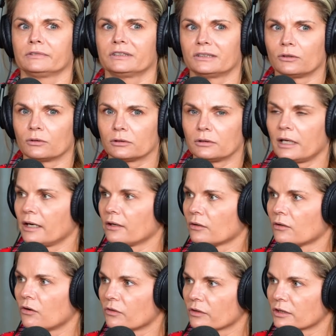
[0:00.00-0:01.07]
silk
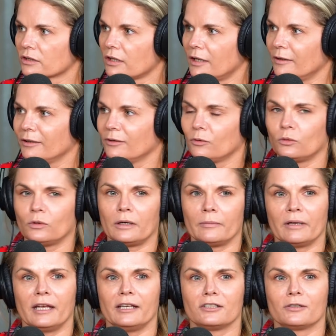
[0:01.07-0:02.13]
layer over the top. Oh,
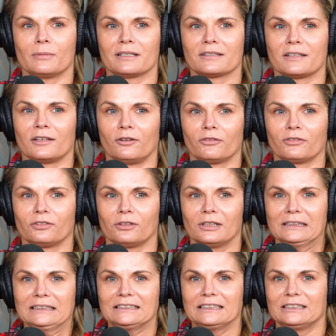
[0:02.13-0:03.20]
I'm aging myself.
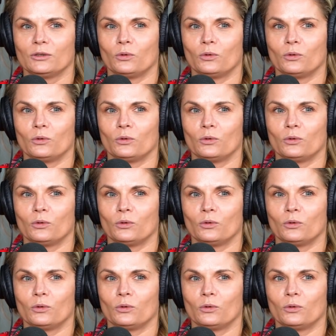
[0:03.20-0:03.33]
Whoa.